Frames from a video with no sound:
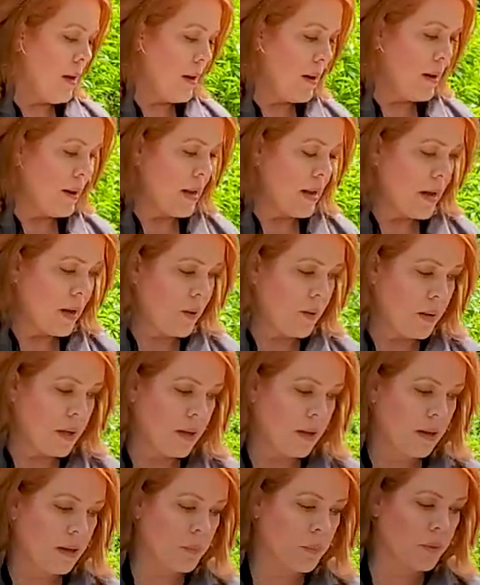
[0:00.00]
Now,
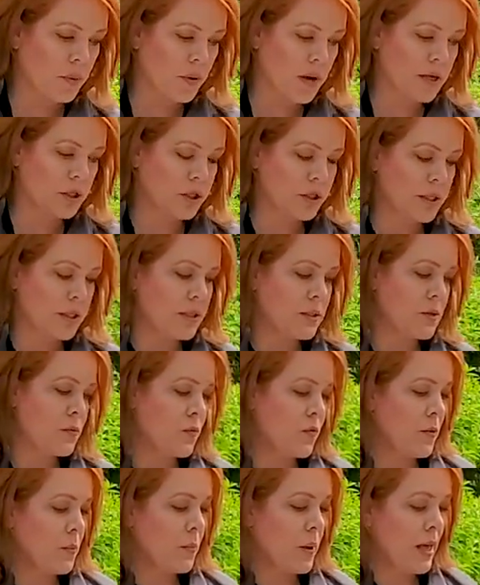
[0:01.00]
brushes
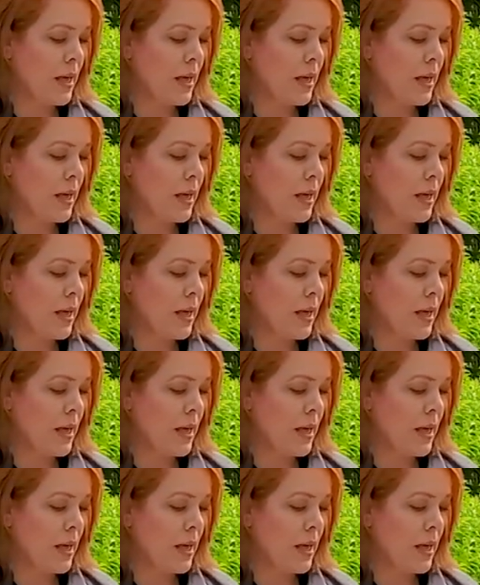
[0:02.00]
for